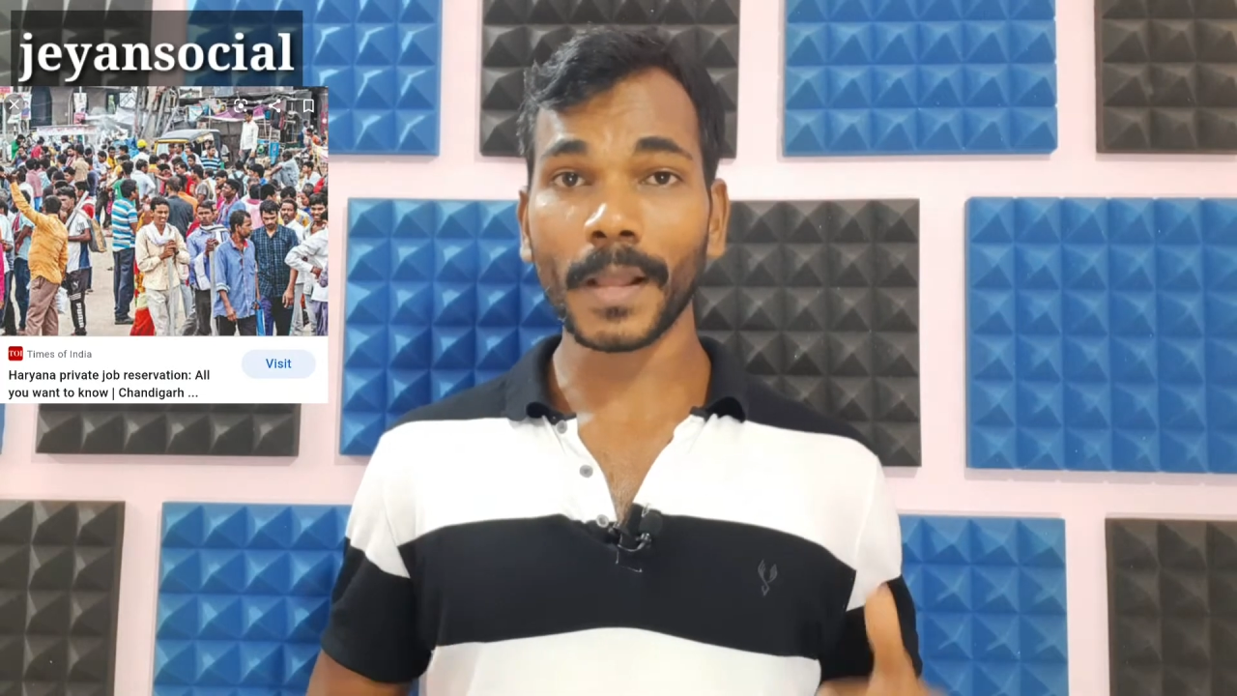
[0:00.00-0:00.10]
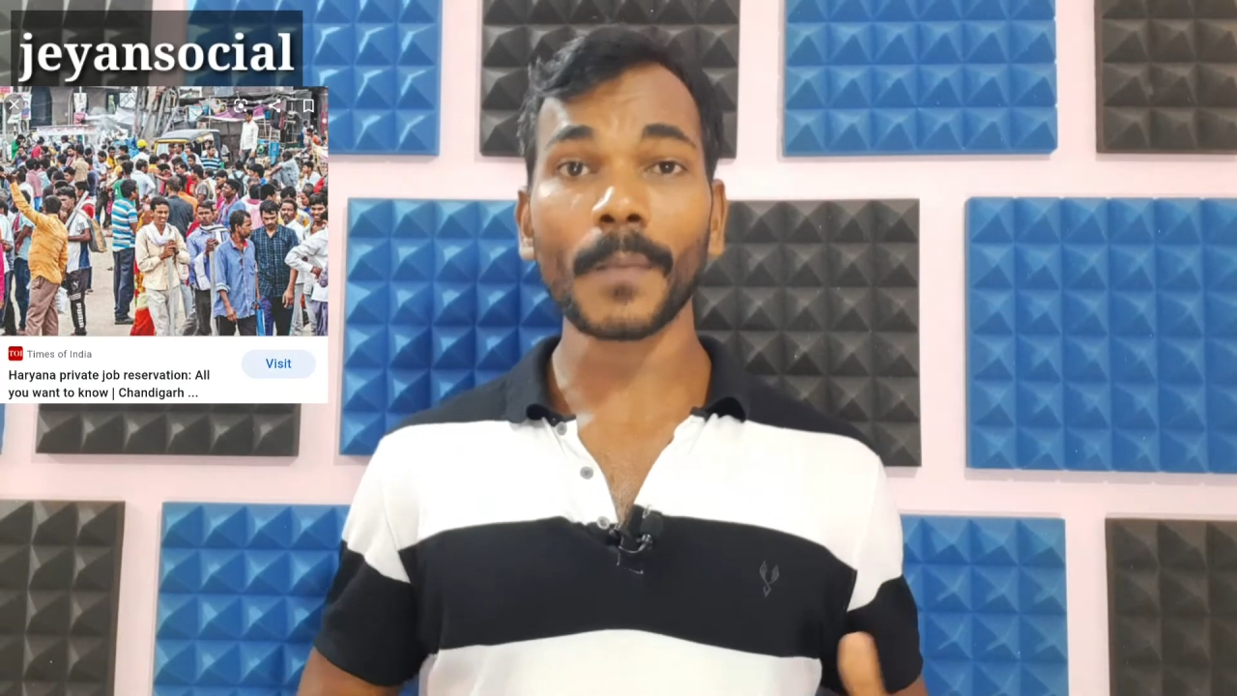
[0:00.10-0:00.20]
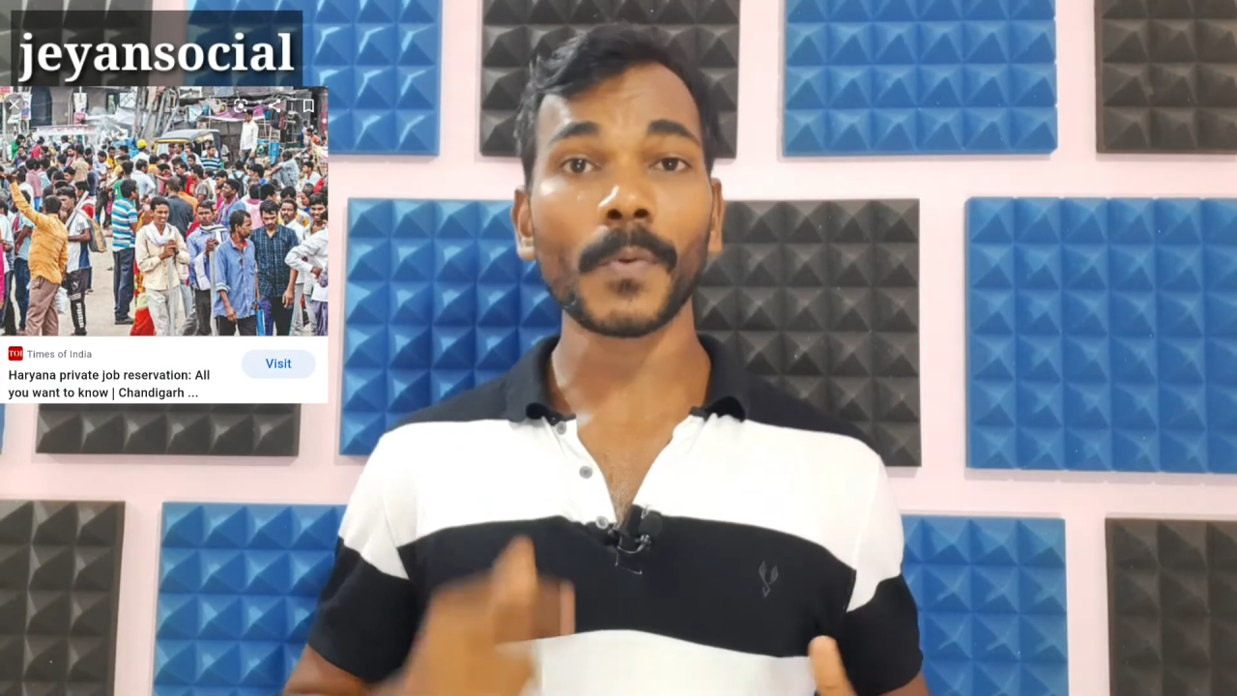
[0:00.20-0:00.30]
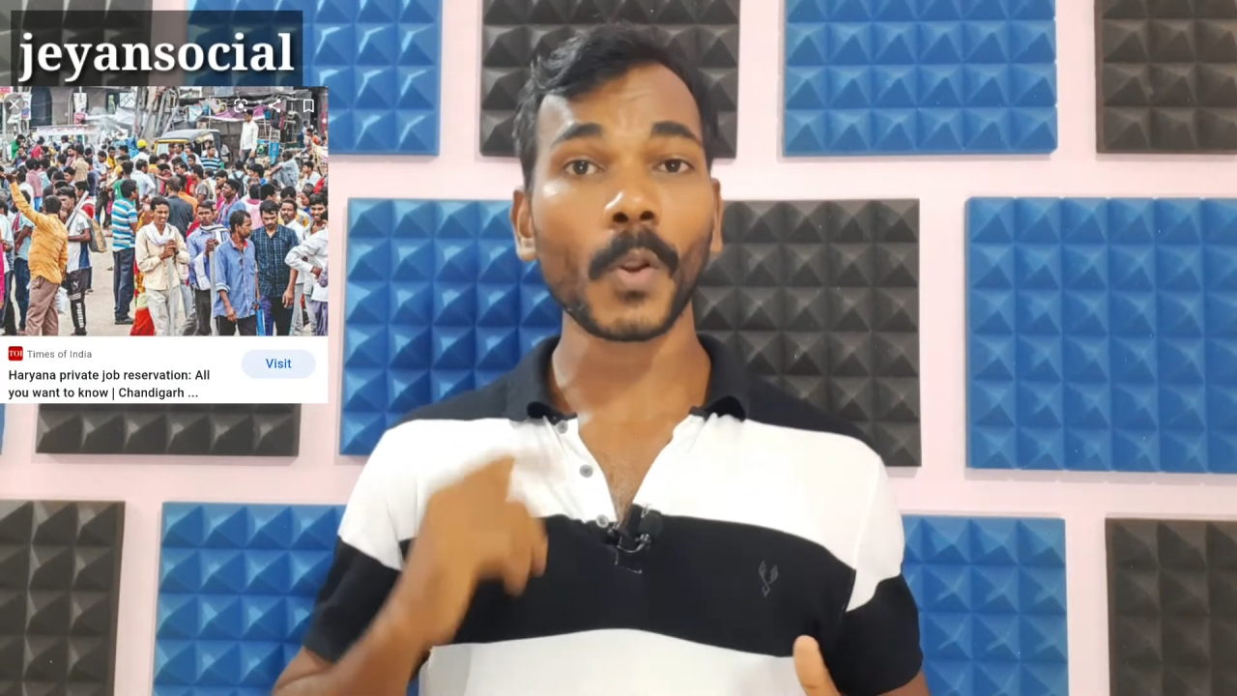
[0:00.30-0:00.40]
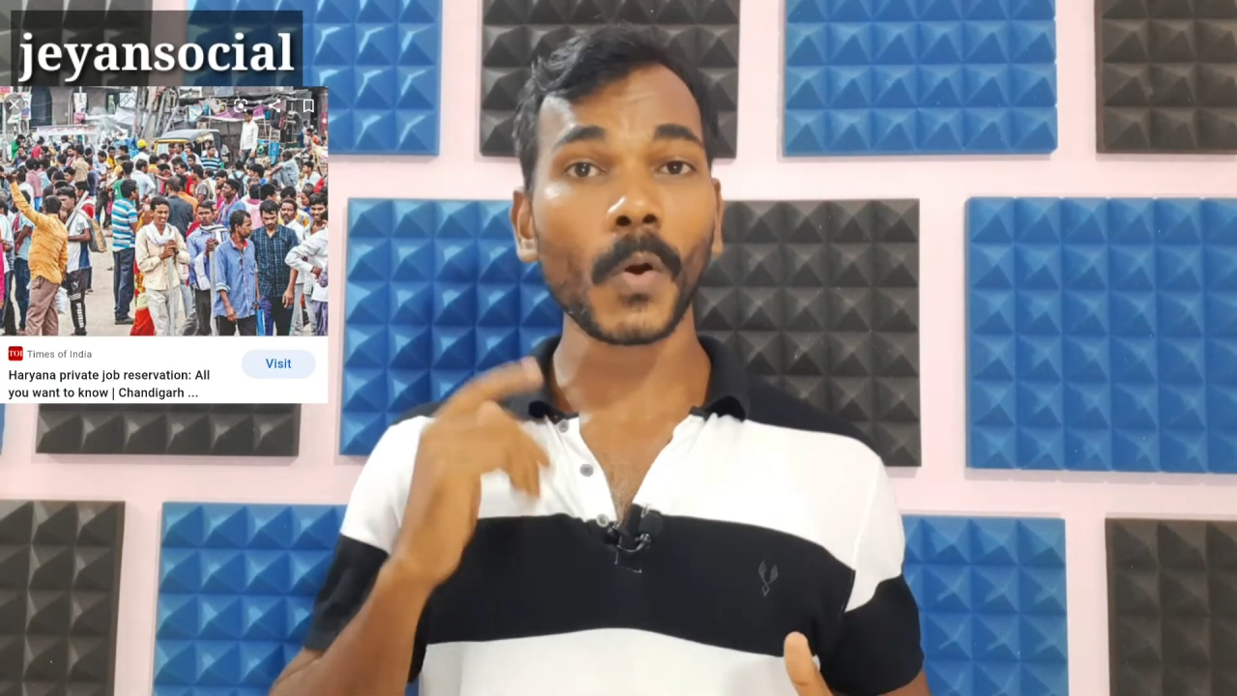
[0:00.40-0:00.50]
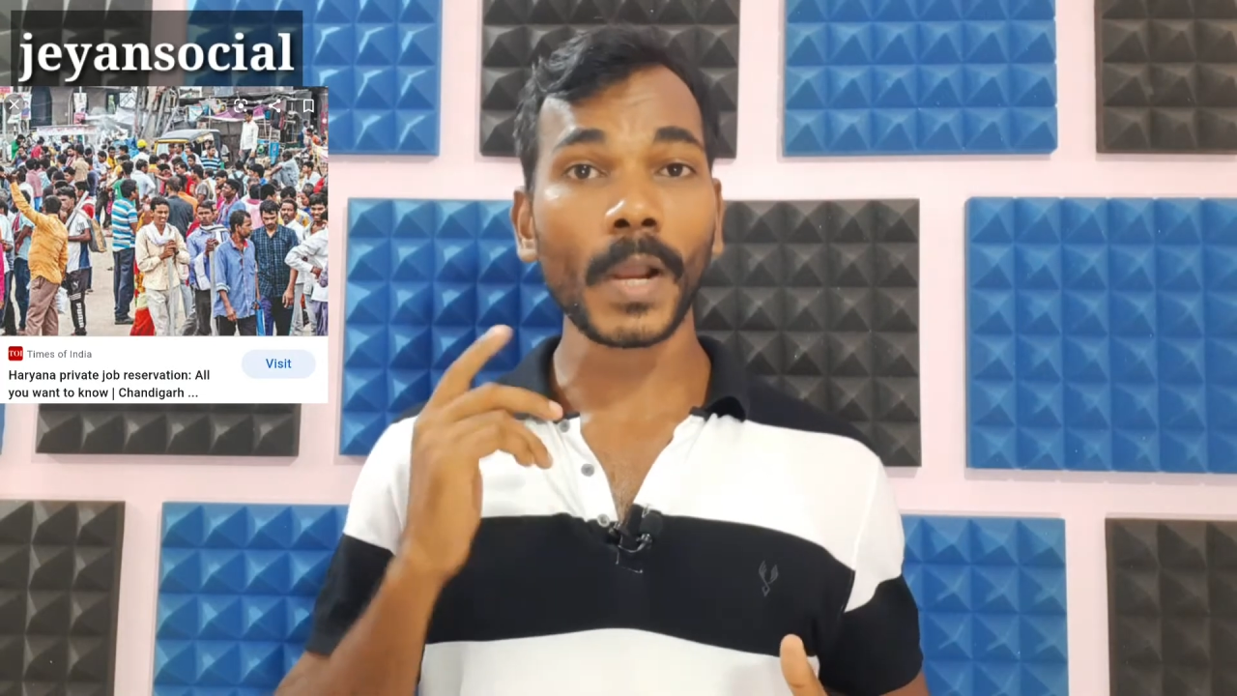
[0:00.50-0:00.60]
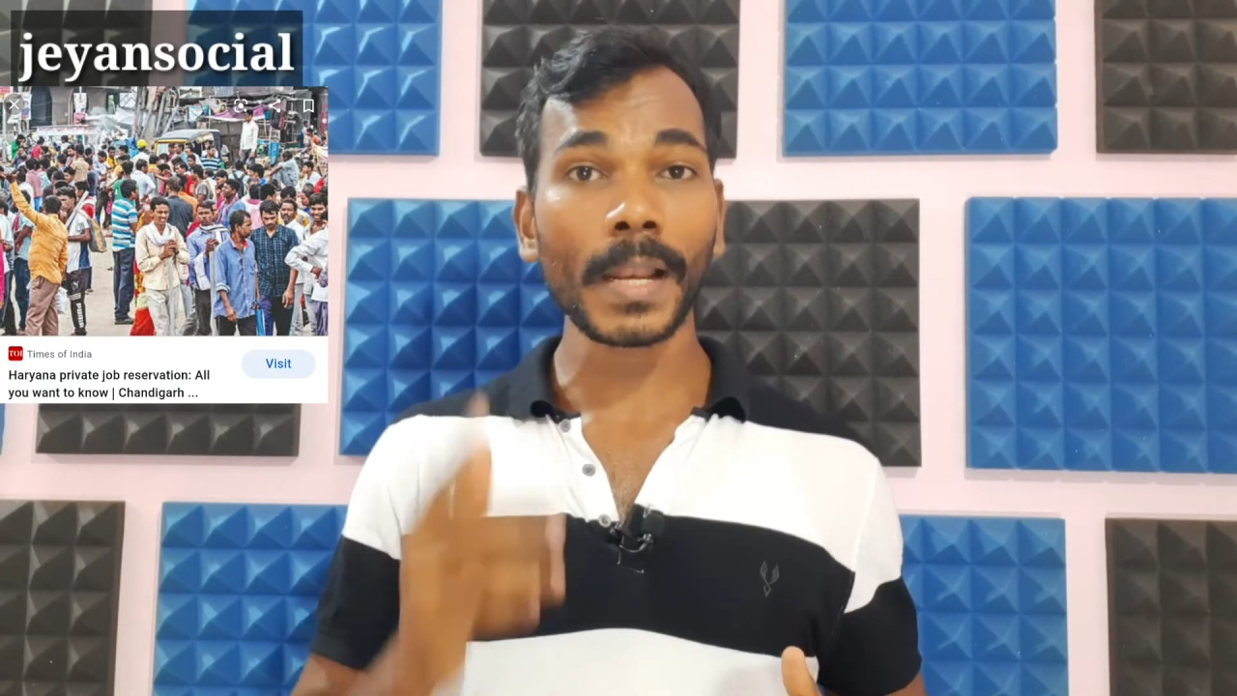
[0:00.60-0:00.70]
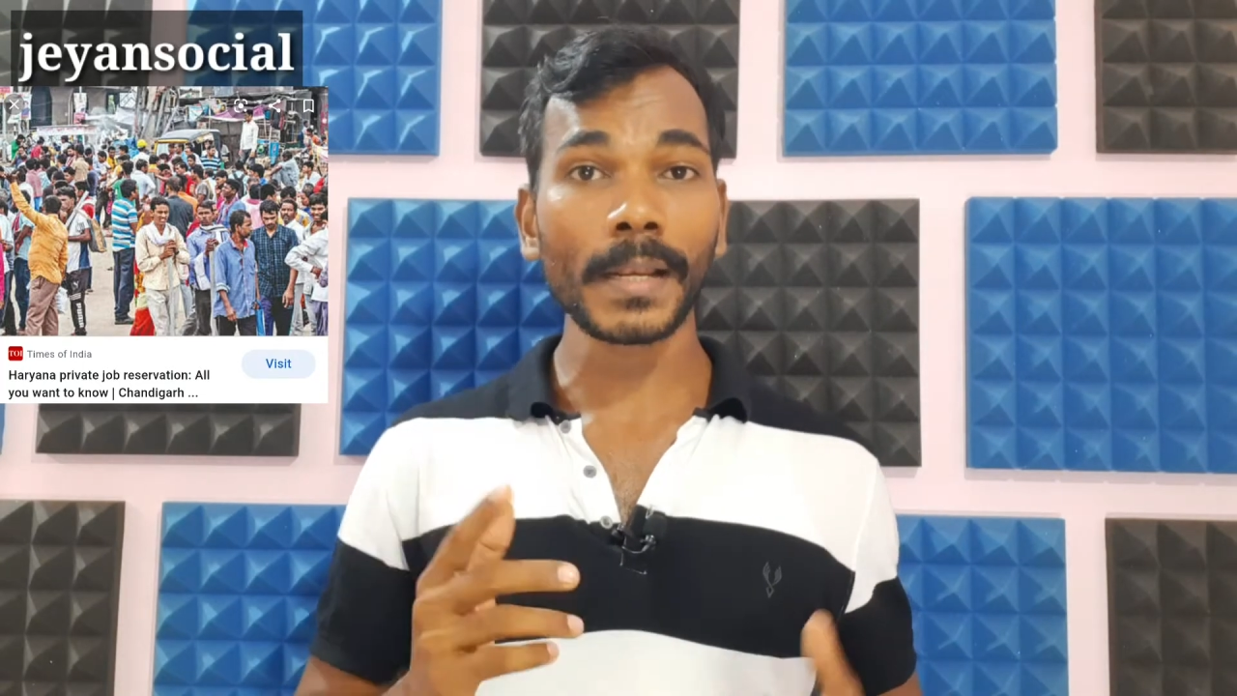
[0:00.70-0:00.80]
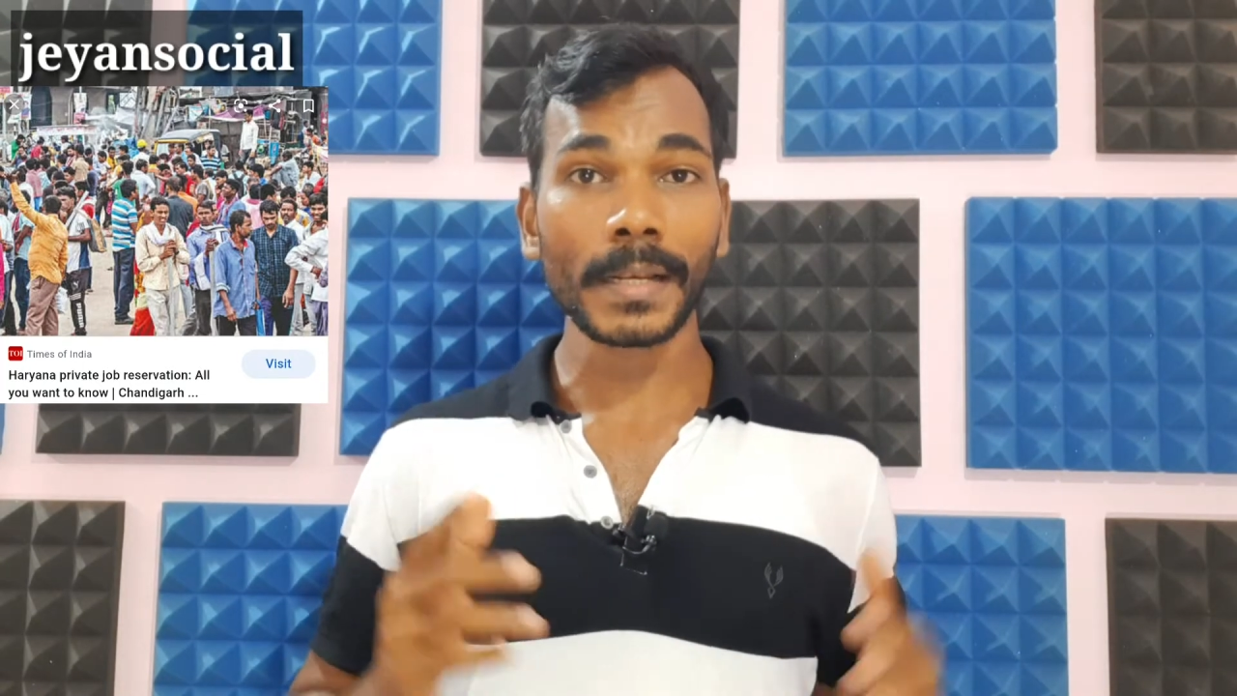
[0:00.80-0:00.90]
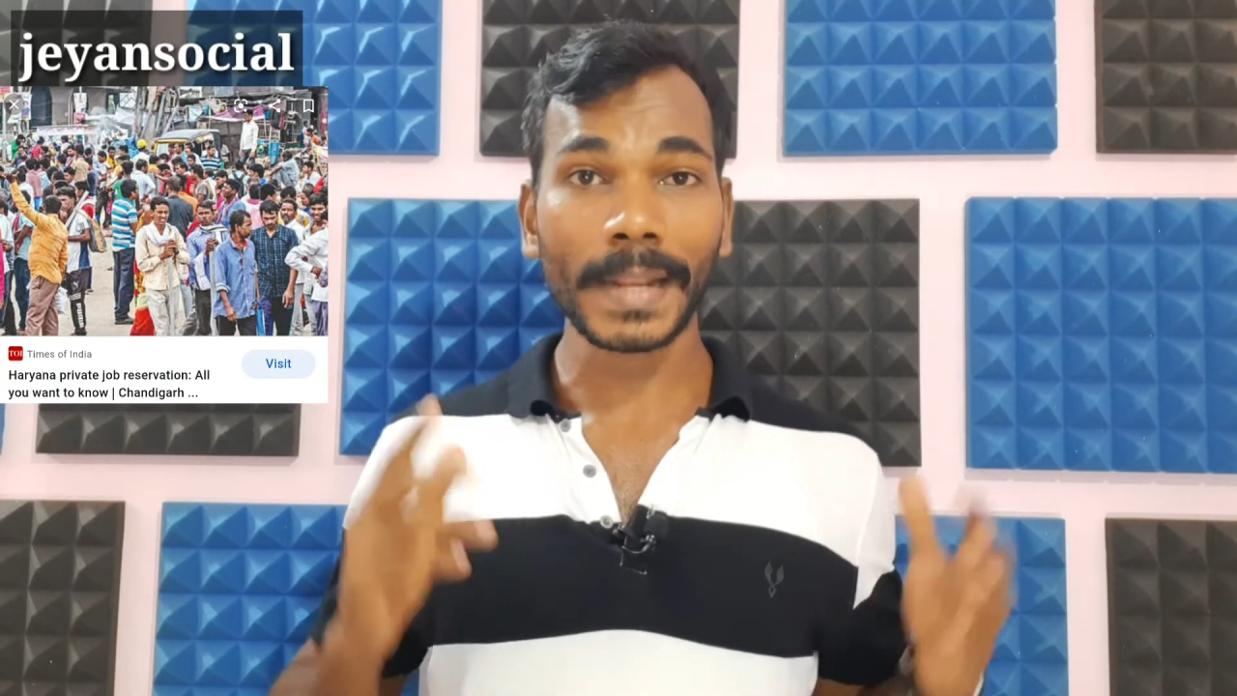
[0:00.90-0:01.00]
of
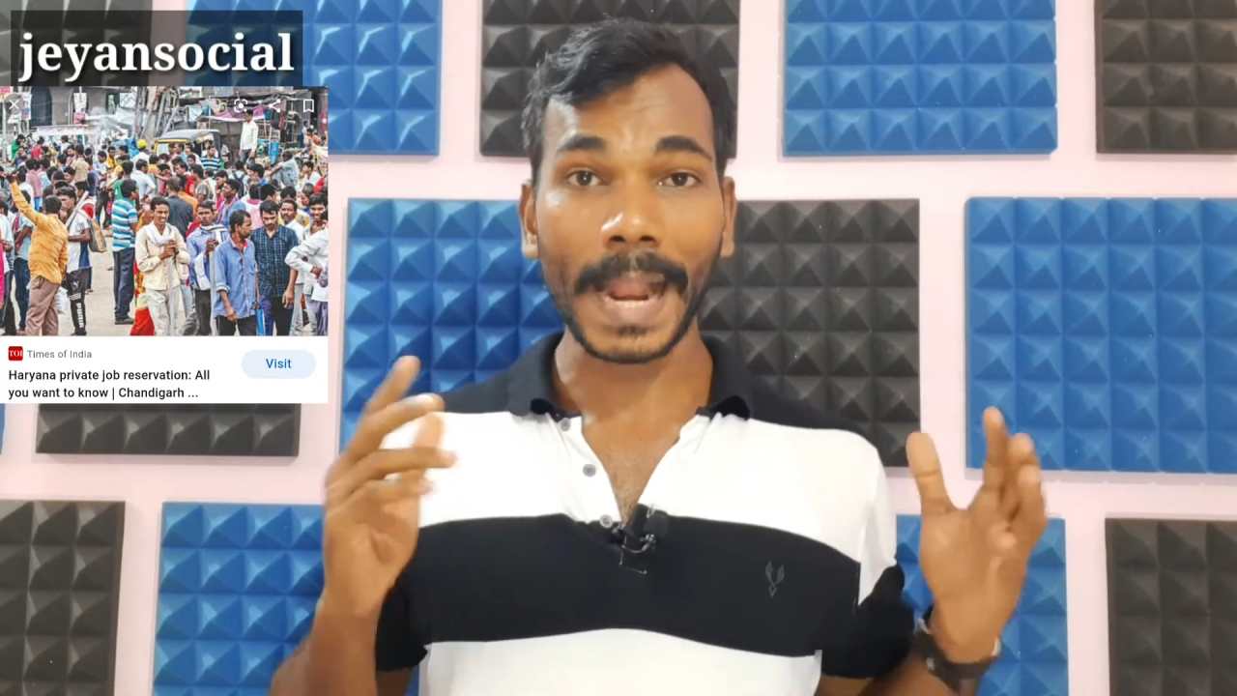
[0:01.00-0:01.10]
Local